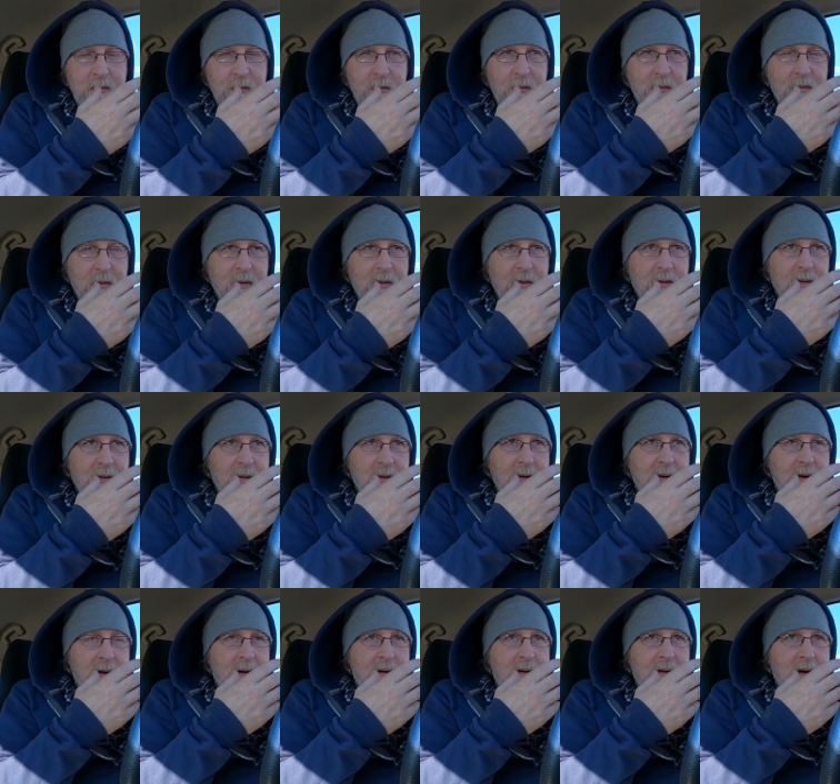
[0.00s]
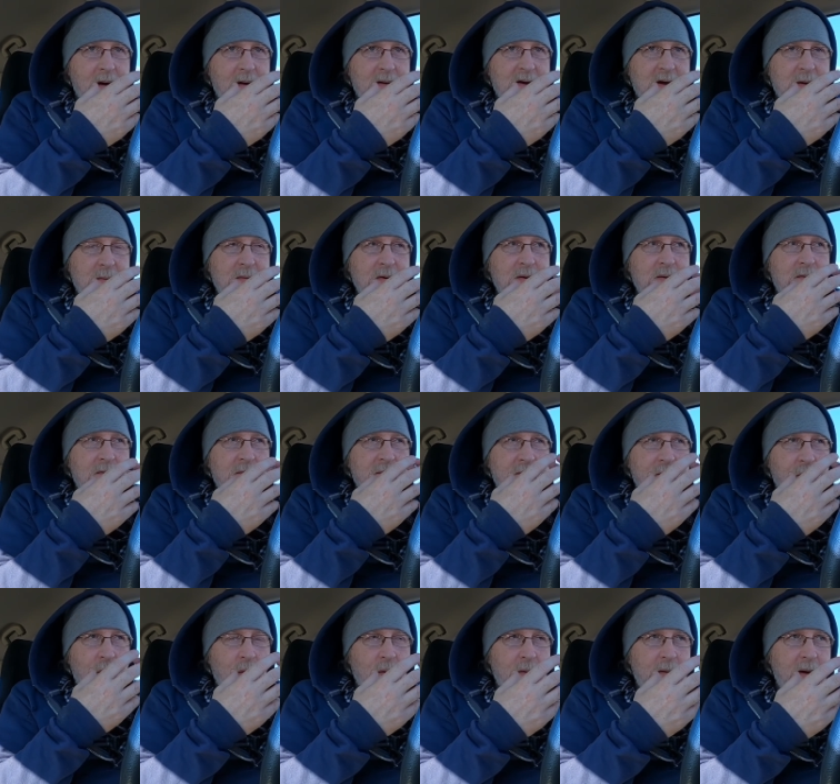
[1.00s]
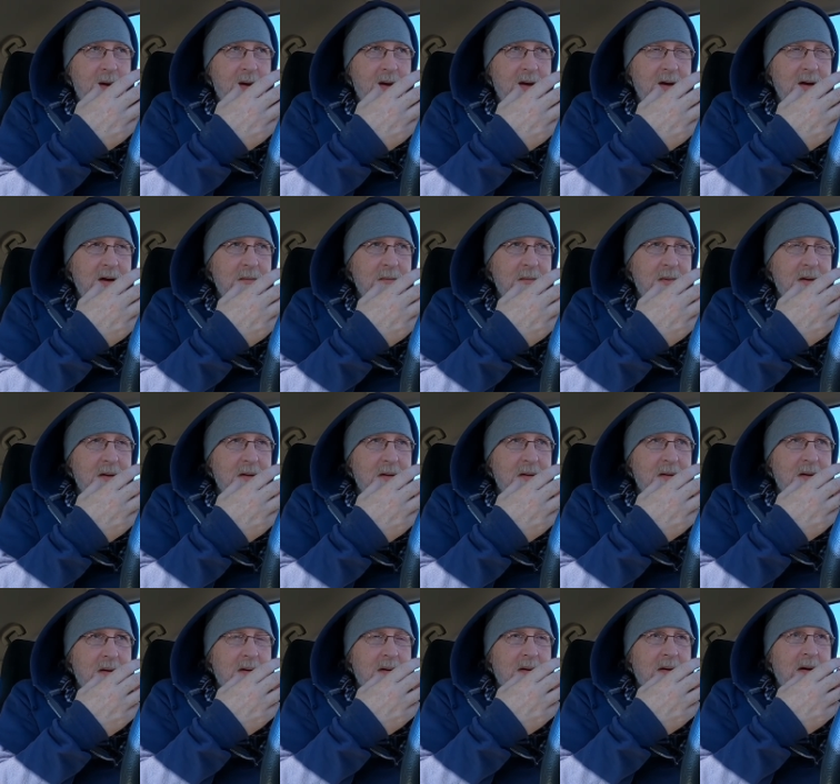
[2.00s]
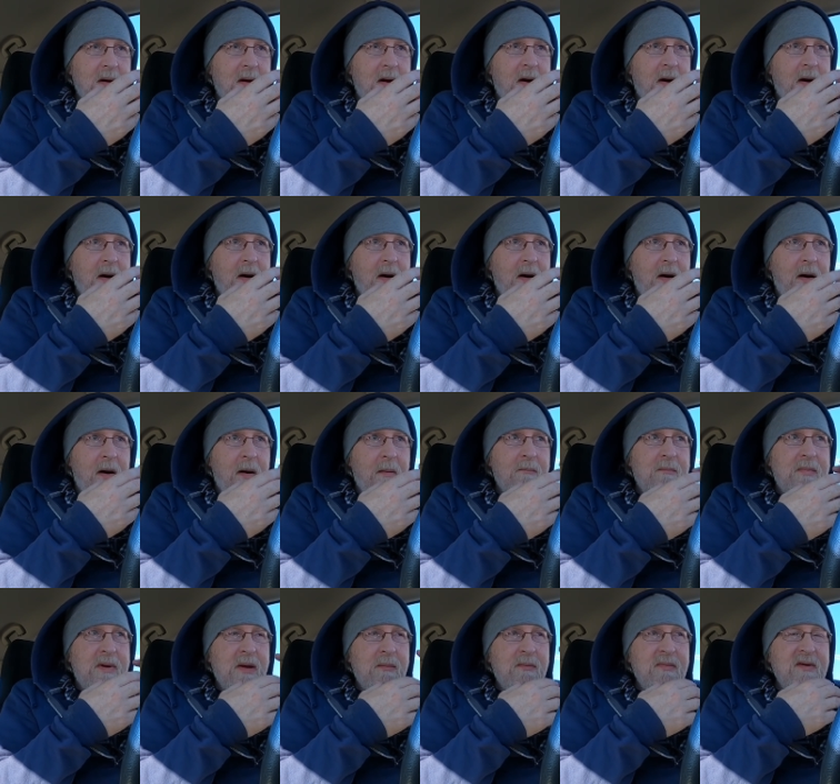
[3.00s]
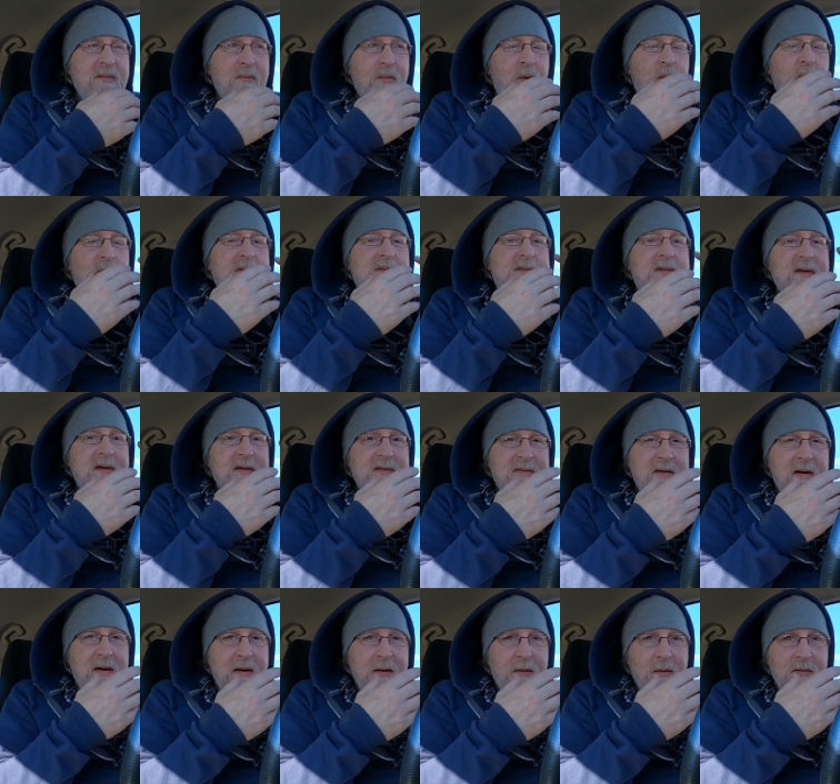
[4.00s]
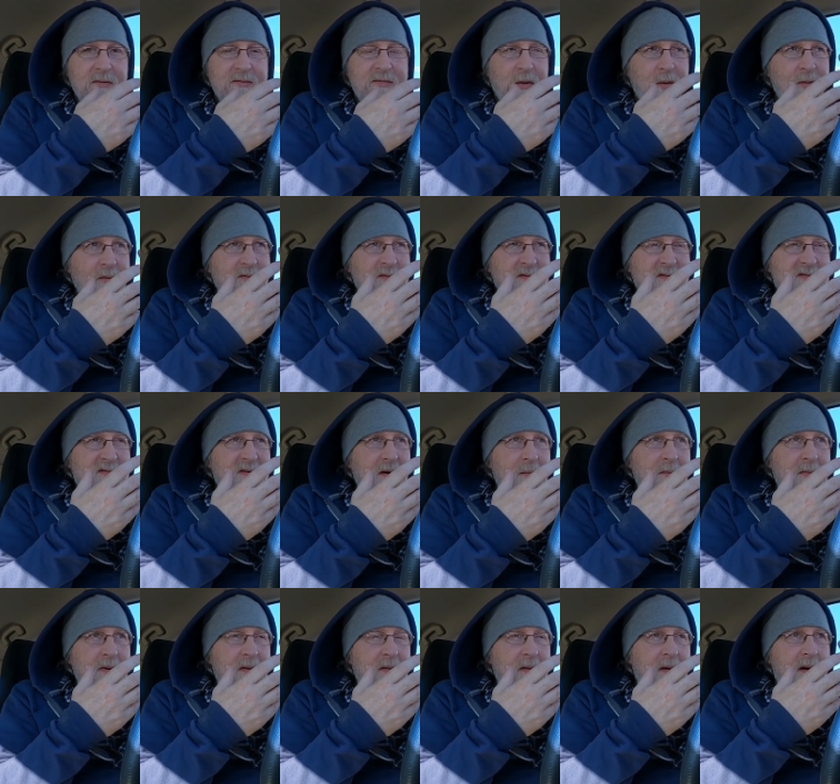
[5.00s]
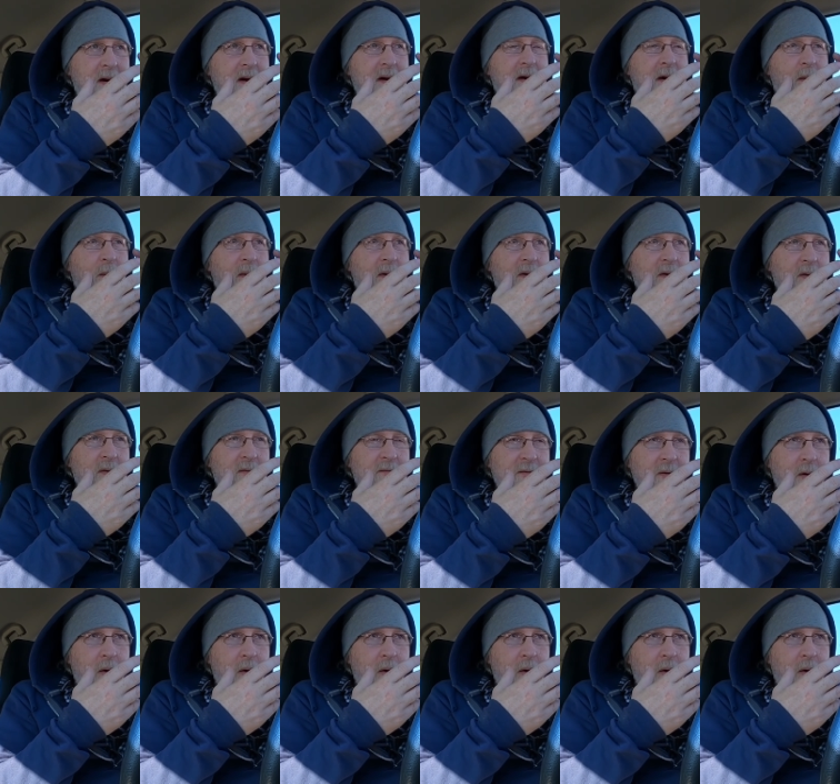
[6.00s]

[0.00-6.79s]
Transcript: you, and not give me your full name. Um, give me more details. Don't just send me, hey, I want to go